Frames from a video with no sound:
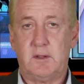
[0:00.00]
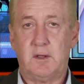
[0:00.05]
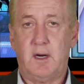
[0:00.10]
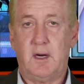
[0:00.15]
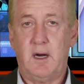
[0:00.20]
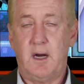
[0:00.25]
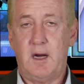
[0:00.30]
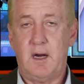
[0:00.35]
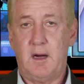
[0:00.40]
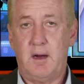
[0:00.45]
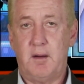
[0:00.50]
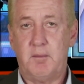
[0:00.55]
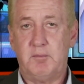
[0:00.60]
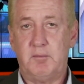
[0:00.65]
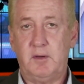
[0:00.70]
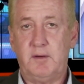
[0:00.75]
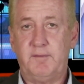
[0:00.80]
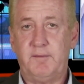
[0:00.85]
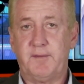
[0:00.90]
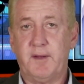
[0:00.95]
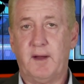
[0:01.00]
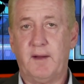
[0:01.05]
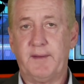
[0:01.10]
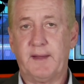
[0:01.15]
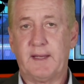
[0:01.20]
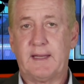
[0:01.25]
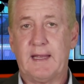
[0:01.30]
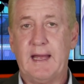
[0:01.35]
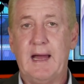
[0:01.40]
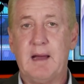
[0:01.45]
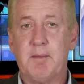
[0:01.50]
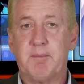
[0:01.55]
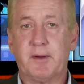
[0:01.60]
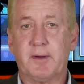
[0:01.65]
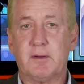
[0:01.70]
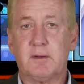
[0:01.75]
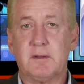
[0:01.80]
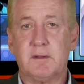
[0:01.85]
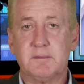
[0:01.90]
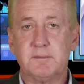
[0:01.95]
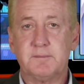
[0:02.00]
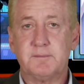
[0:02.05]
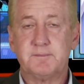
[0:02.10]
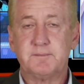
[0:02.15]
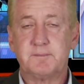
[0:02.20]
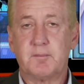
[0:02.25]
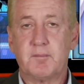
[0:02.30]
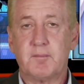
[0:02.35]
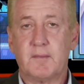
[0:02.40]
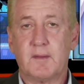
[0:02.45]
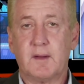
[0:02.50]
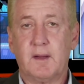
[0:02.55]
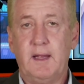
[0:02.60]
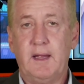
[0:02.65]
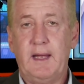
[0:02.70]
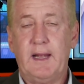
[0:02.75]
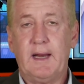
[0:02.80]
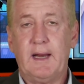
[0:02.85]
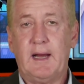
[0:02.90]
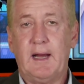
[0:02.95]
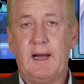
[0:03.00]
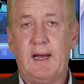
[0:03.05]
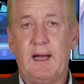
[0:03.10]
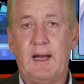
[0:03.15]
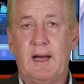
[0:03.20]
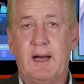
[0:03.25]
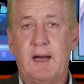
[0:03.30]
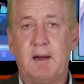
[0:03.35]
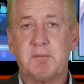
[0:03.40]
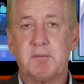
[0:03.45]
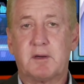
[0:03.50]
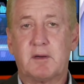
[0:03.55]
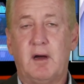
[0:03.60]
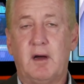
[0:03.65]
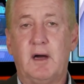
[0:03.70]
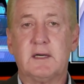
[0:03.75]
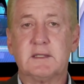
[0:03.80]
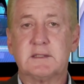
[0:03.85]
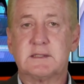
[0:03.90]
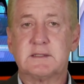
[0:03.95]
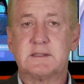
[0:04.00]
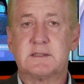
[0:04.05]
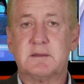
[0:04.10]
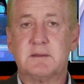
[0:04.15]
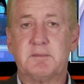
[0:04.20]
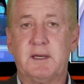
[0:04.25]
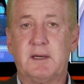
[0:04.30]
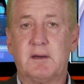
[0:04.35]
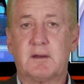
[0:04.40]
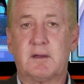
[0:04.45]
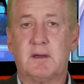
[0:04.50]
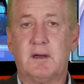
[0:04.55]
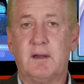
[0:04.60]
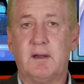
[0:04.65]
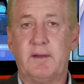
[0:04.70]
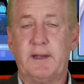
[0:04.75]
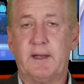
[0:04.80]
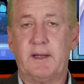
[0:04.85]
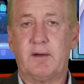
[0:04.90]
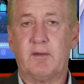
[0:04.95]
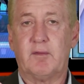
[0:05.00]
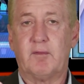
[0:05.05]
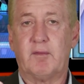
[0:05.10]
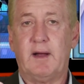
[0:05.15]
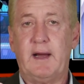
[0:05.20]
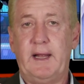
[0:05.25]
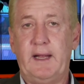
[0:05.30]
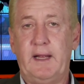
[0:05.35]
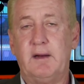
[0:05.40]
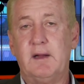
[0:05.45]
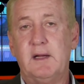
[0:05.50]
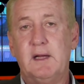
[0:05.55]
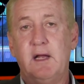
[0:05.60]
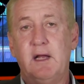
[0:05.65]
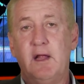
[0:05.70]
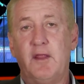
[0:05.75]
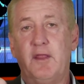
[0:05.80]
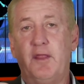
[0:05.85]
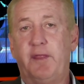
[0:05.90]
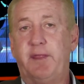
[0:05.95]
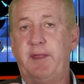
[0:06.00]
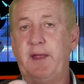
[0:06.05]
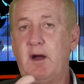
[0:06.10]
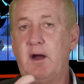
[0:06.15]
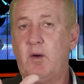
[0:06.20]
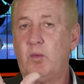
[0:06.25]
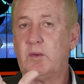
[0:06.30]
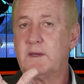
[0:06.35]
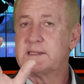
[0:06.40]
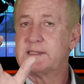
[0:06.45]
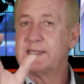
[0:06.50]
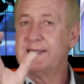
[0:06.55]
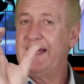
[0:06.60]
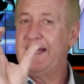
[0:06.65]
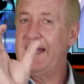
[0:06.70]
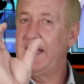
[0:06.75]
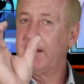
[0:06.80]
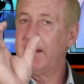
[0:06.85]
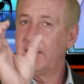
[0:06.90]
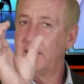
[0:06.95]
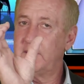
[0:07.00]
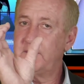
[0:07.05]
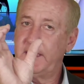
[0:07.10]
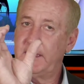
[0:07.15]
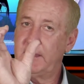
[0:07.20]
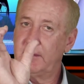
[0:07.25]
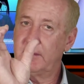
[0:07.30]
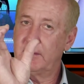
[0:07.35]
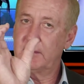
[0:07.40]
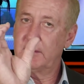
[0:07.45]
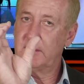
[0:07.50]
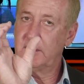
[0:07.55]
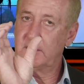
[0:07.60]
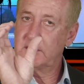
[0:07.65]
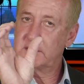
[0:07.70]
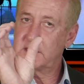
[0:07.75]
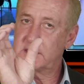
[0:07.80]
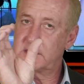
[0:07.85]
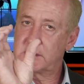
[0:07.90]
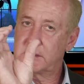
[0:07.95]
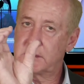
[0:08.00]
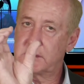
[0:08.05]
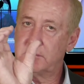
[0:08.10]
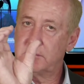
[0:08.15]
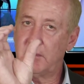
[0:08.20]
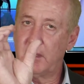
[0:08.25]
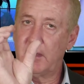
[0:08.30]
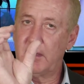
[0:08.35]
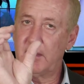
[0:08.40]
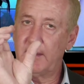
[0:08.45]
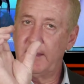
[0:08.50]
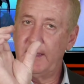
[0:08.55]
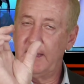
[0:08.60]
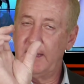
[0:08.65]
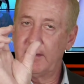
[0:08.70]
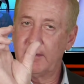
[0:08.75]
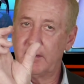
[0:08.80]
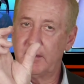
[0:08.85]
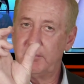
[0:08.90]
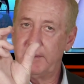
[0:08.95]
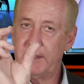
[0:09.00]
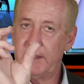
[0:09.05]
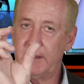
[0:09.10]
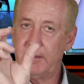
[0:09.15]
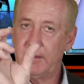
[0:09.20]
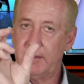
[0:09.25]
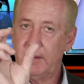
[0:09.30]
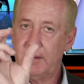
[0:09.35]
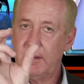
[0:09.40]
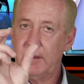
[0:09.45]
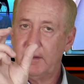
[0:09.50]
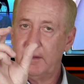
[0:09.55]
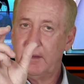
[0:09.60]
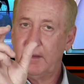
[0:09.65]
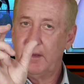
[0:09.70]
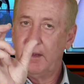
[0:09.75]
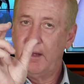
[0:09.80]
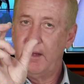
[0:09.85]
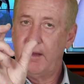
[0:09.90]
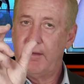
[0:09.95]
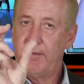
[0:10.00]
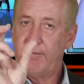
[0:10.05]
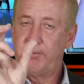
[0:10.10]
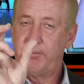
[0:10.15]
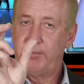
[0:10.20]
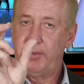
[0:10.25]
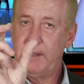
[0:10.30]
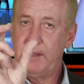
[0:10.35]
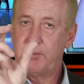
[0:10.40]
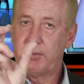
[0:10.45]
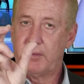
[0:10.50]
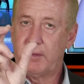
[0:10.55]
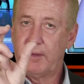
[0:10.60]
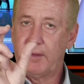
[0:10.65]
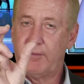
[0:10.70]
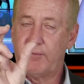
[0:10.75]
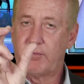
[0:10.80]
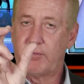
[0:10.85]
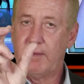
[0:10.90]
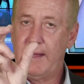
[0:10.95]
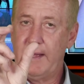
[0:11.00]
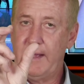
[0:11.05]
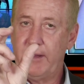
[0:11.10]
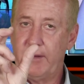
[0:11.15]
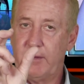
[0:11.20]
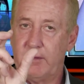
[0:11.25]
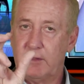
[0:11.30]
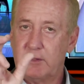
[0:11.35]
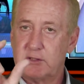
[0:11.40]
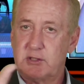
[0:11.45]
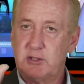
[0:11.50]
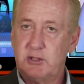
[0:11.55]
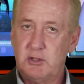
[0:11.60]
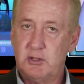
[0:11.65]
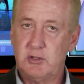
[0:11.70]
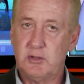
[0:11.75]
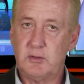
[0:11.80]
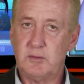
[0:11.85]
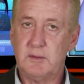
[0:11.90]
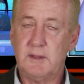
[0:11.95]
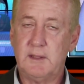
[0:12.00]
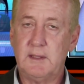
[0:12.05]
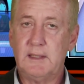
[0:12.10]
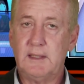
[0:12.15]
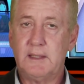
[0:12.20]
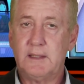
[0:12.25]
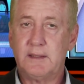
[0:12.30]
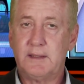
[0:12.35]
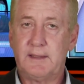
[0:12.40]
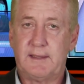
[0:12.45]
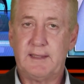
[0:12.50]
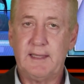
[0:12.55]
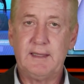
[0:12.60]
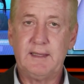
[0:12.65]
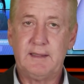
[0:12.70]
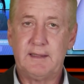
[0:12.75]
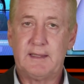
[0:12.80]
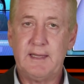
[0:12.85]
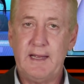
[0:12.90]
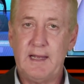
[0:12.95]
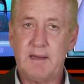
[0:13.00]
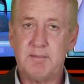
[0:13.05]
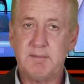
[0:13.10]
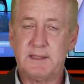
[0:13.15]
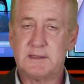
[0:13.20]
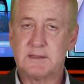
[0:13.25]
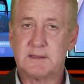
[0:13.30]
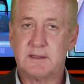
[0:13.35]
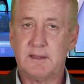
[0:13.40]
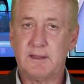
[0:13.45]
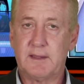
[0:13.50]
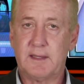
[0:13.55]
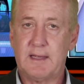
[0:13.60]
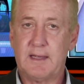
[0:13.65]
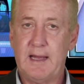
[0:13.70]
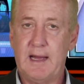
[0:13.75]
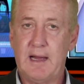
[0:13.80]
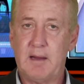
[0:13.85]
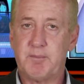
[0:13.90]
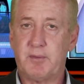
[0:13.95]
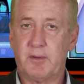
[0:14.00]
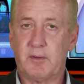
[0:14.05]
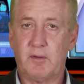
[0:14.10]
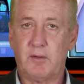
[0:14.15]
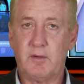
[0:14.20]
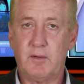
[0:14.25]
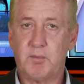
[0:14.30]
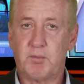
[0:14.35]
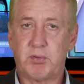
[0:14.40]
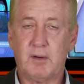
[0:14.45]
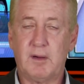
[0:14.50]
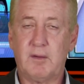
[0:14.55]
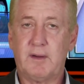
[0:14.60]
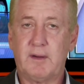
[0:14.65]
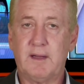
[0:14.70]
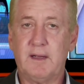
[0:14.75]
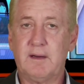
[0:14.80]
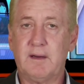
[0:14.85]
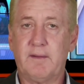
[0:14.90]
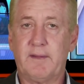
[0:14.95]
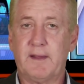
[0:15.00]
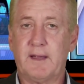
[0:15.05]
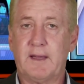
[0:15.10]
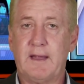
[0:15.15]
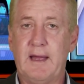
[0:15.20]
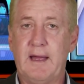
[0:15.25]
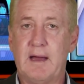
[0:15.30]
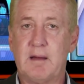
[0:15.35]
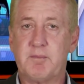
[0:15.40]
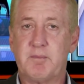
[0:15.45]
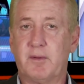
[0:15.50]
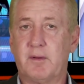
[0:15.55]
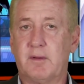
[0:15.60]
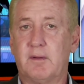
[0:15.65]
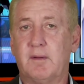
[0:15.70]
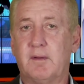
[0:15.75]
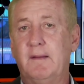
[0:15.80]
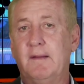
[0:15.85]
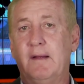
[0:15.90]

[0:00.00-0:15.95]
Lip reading: moved on the Capitol, and I'm cautious about calling it a riot. There was a small element of people, of rioters who did damage to the Capitol, who broke into the Capitol.